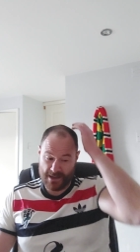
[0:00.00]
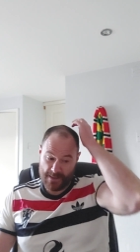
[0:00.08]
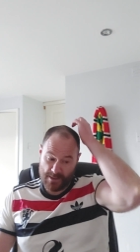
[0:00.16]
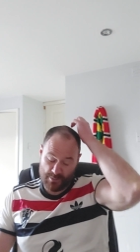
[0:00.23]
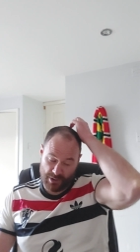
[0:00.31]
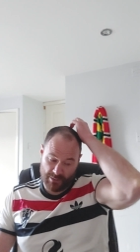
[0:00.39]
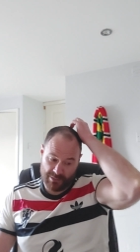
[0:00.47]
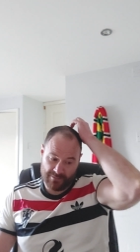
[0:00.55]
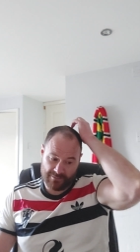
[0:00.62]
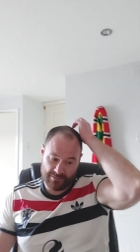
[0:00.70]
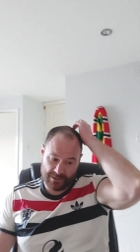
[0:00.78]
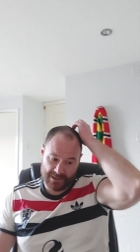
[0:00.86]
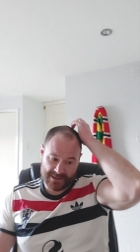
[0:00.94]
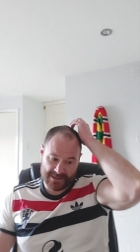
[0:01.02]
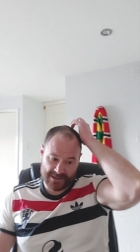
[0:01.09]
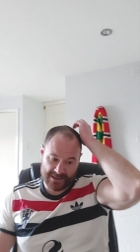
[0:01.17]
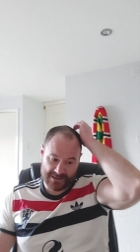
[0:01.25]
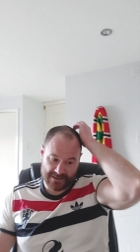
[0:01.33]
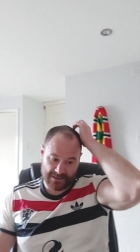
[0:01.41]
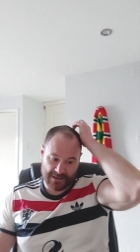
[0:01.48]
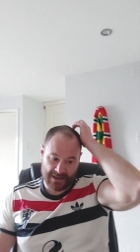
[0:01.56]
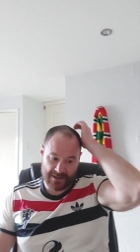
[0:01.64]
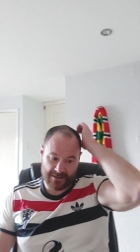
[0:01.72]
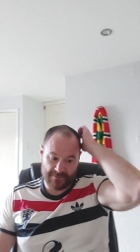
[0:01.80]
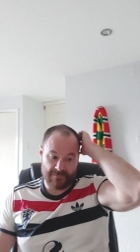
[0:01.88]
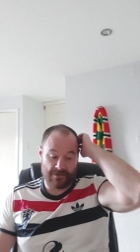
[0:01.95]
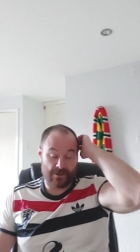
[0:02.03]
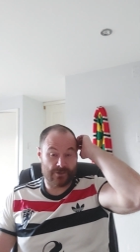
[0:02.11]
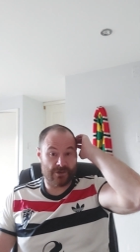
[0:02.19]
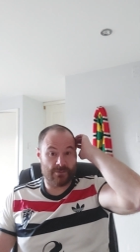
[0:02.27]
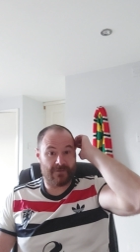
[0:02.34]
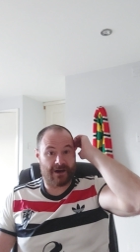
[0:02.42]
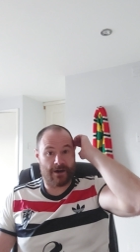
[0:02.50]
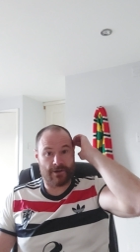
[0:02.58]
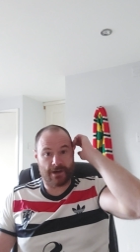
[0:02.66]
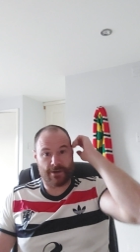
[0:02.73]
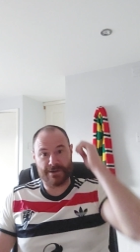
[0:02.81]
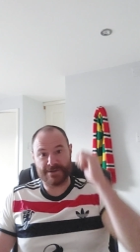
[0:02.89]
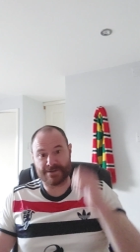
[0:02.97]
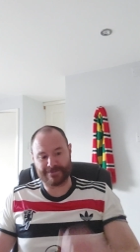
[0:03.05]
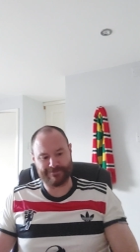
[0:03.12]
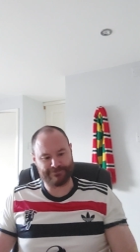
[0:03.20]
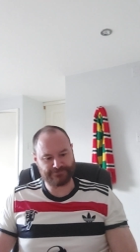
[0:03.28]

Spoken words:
The problem for me is the lack of volume of outgoings.